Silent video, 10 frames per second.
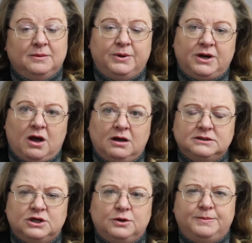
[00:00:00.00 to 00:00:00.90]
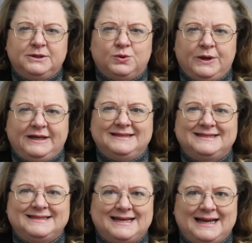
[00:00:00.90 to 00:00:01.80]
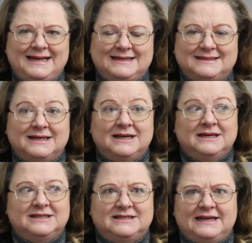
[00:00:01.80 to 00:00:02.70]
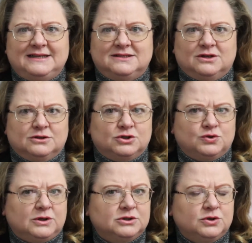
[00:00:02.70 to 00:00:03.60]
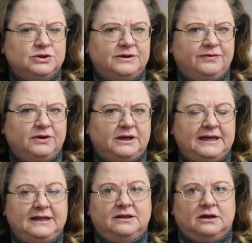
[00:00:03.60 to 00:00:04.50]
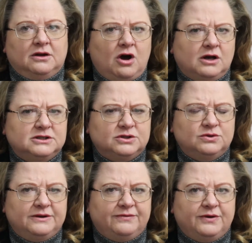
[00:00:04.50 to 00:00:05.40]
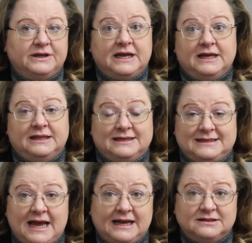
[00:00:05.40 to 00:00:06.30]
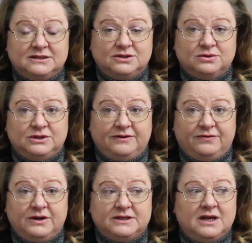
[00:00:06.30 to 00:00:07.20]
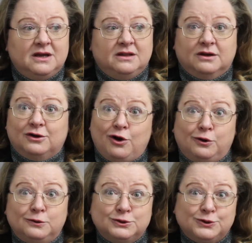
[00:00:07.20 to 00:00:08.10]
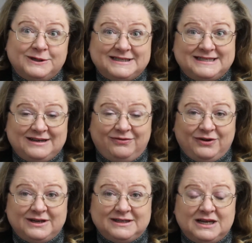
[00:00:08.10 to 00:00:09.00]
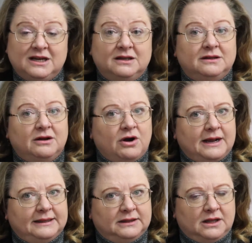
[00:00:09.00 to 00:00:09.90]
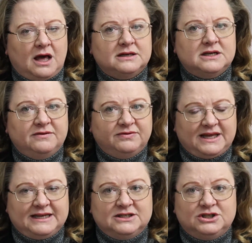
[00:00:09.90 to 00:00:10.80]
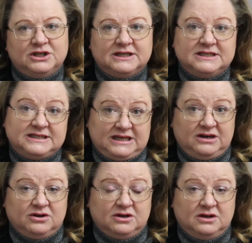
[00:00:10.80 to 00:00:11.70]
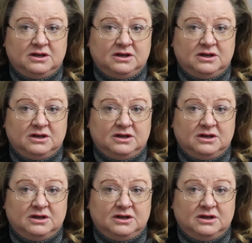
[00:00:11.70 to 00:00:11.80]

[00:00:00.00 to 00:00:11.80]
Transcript: but also between states. States are structured differently, the costs are different, the taxes are different, the culture is different. There are a lot of things to consider.